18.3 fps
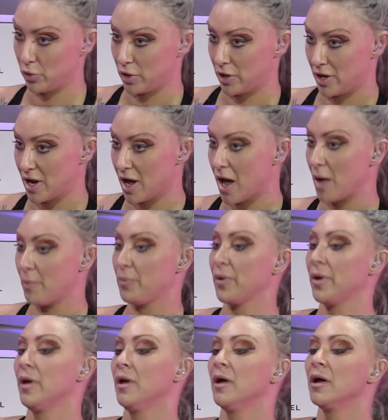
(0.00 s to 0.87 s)
it up,
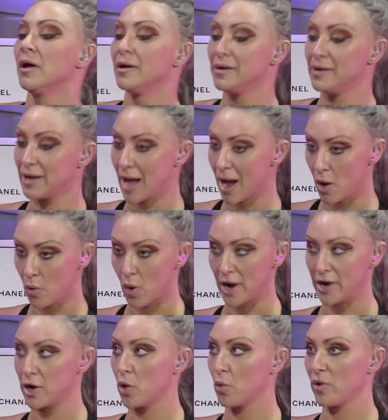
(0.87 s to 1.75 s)
now I
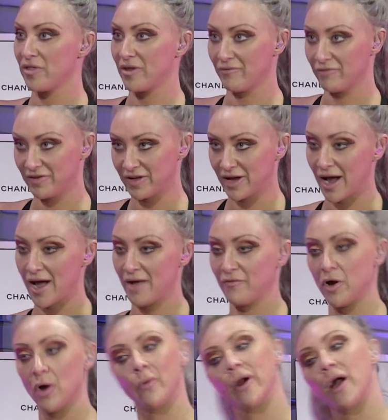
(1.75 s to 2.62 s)
know with everything I have
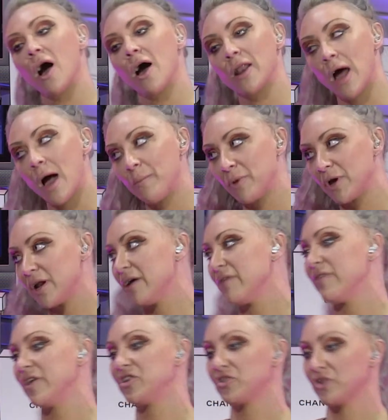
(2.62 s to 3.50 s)
going on, I'm going to
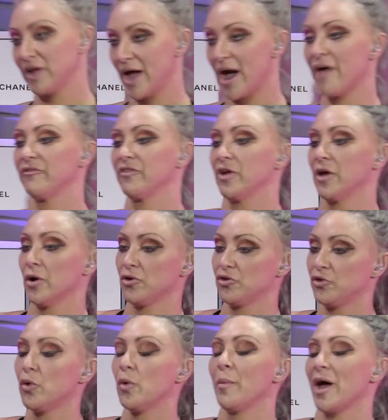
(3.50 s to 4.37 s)
eventually have to go
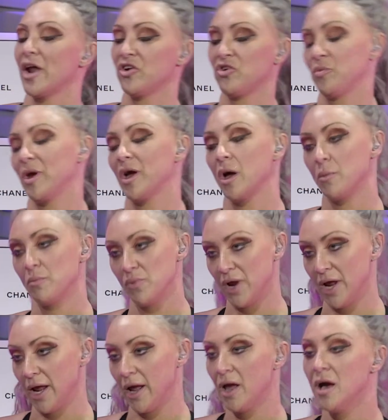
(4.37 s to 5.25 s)
to a management
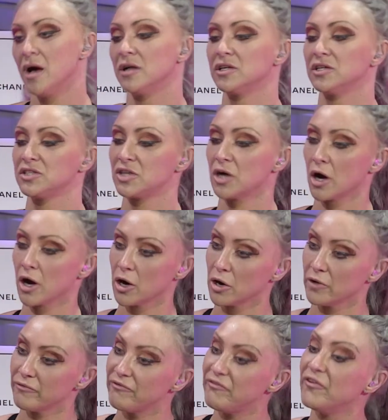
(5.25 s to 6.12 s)
company to
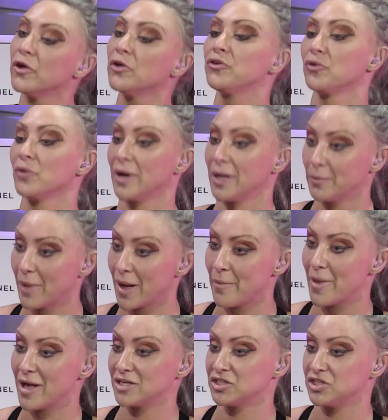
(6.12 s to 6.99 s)
start filtering my
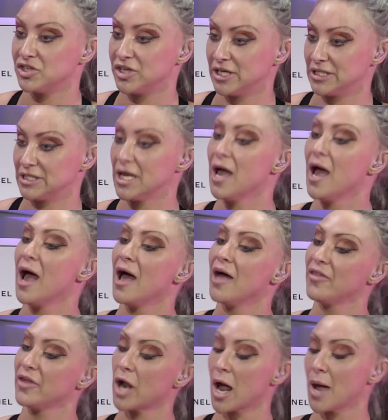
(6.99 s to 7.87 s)
messages,
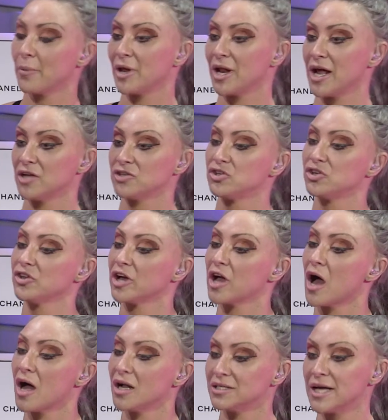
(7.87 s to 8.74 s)
and then I'm going to answer the
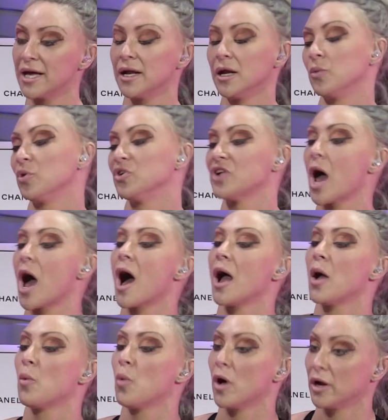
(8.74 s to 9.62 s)
content in which
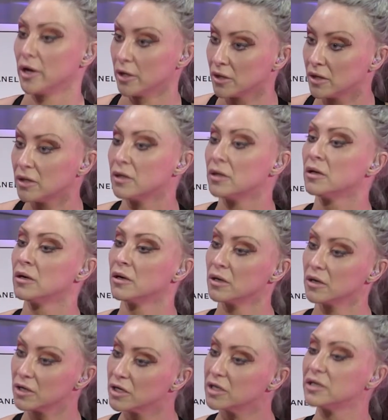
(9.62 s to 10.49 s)
I want to
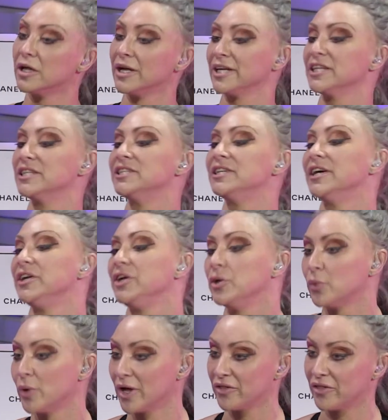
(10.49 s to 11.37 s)
like continue
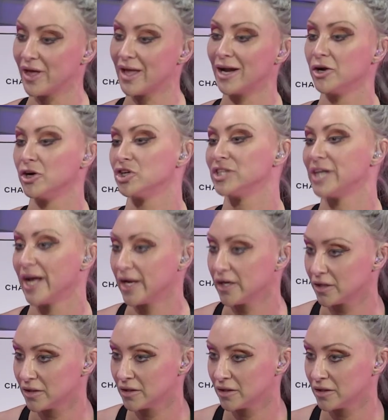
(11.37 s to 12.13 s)
with and entertain.